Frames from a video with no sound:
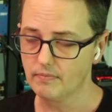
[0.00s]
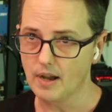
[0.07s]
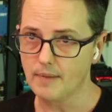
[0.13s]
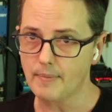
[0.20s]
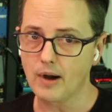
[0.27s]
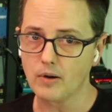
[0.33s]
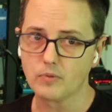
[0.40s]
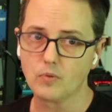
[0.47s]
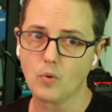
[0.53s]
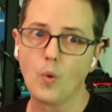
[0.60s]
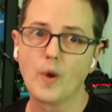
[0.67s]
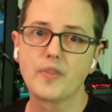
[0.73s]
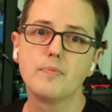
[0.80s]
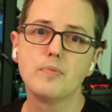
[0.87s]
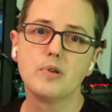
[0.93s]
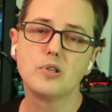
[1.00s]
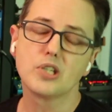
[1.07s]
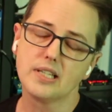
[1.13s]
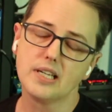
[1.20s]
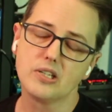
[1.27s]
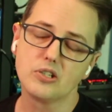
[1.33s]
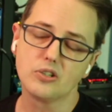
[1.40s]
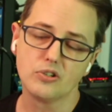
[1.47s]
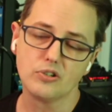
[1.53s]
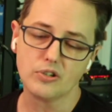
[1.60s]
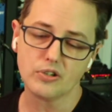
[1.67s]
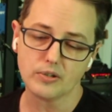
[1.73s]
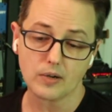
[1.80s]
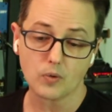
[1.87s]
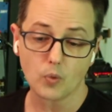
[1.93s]
about what the music needs to
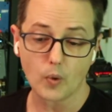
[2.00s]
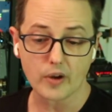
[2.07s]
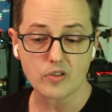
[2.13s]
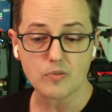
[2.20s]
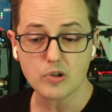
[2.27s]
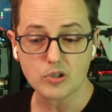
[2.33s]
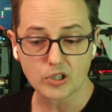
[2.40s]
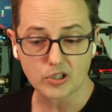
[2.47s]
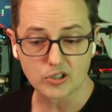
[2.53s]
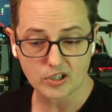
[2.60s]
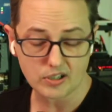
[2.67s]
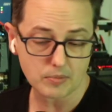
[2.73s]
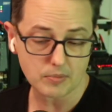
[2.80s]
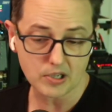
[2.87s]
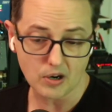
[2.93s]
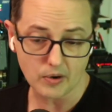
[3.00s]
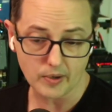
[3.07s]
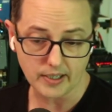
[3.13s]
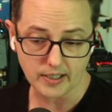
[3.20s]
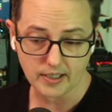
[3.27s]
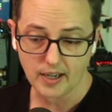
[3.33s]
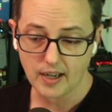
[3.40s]
do and where the music's going to be going.